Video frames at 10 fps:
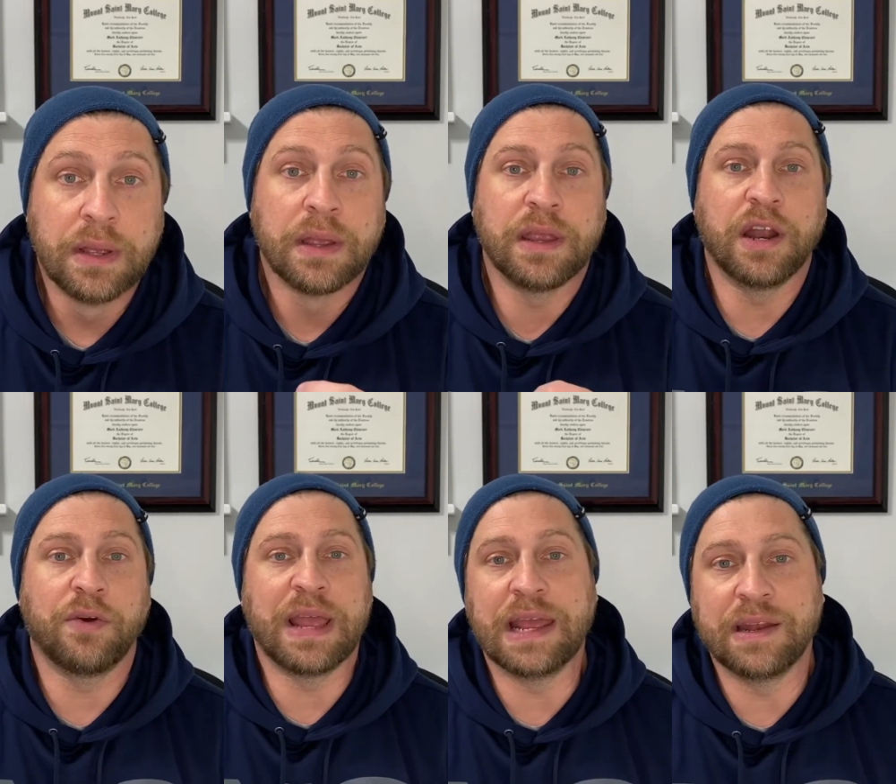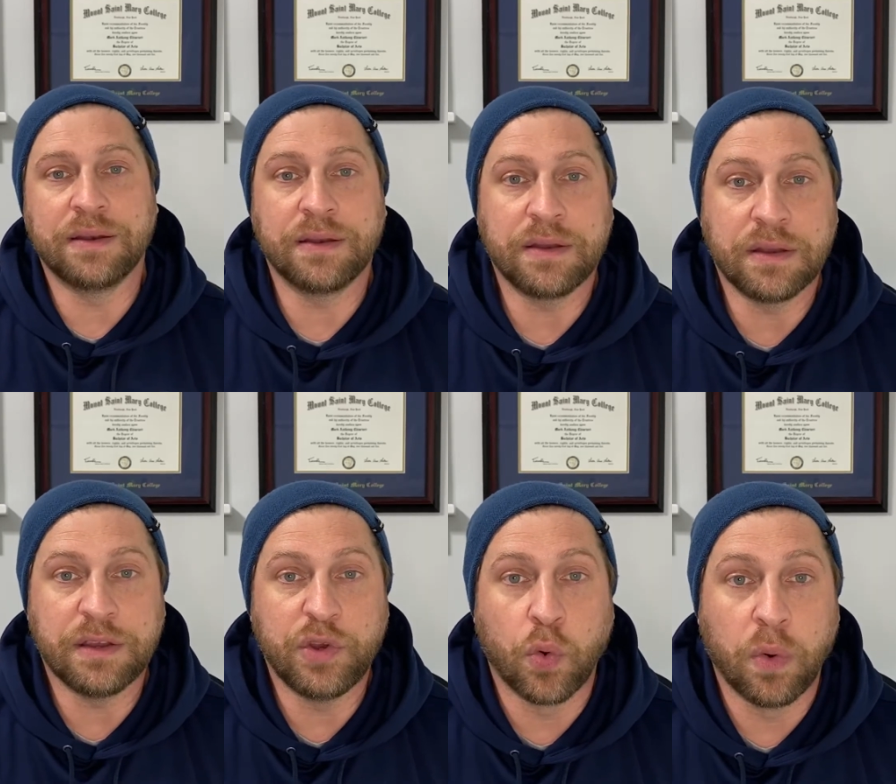and
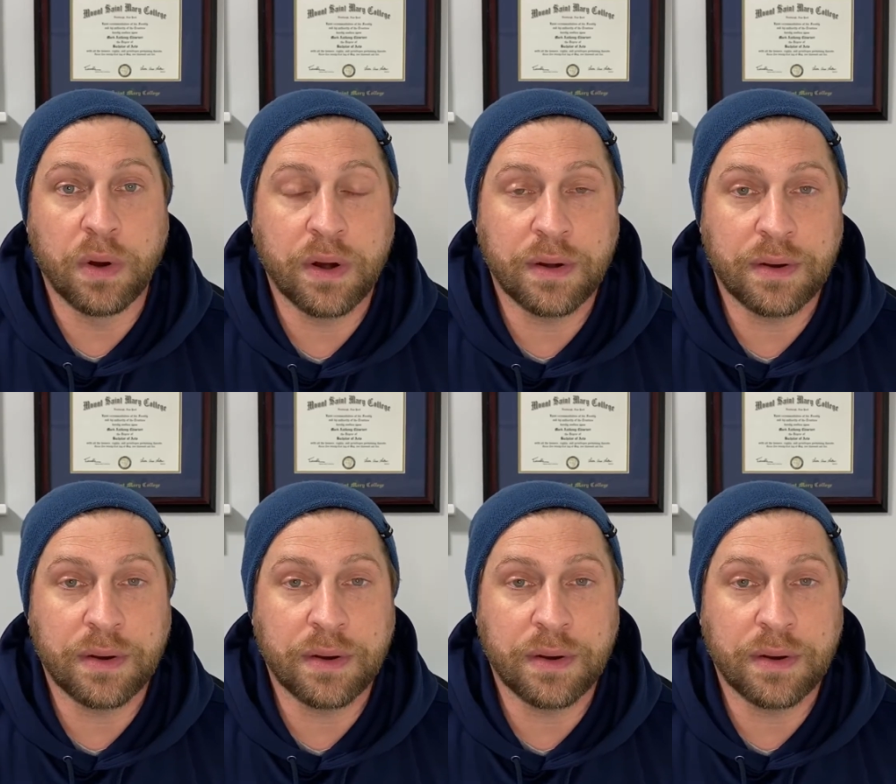your